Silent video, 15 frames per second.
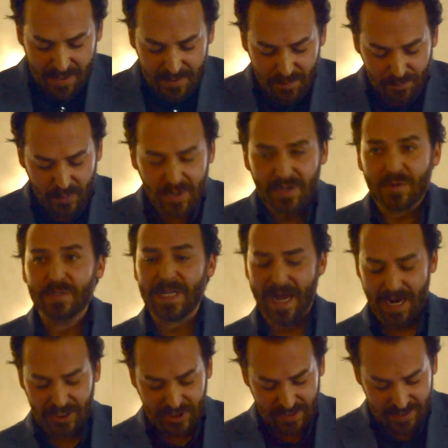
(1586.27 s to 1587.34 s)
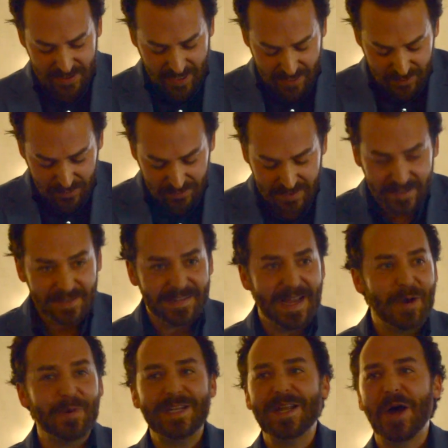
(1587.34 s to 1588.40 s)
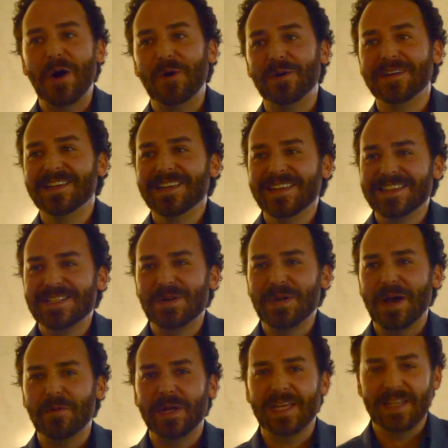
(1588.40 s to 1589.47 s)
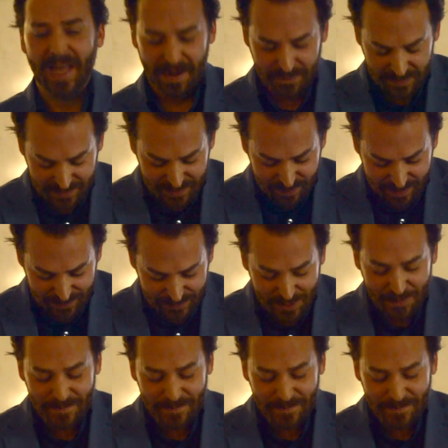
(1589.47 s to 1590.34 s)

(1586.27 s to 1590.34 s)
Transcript: The book was actually titled, now we know, so now we can laugh at these people.